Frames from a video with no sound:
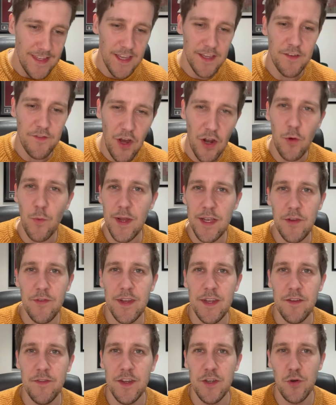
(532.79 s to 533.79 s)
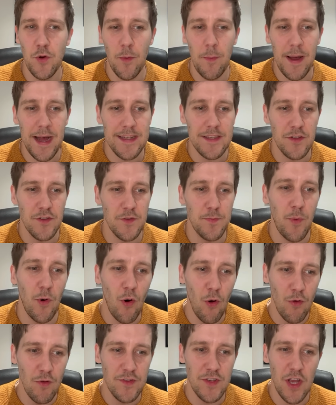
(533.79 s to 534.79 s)
you've got to win your individual battles, but
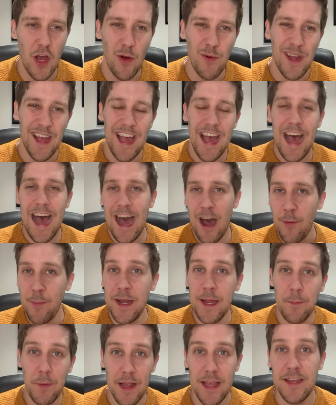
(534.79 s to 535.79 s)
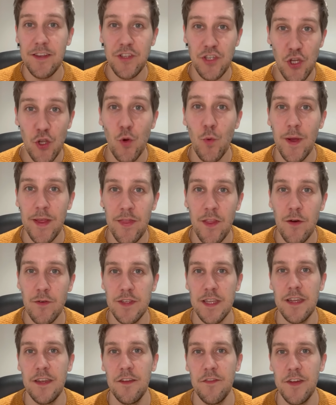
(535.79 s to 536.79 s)
also how many players do win
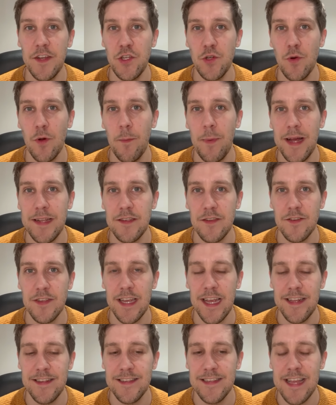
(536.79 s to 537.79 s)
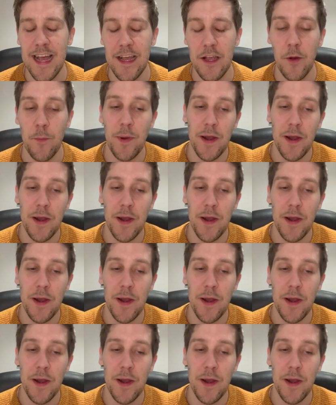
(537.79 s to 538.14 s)
those individual battles against Saka.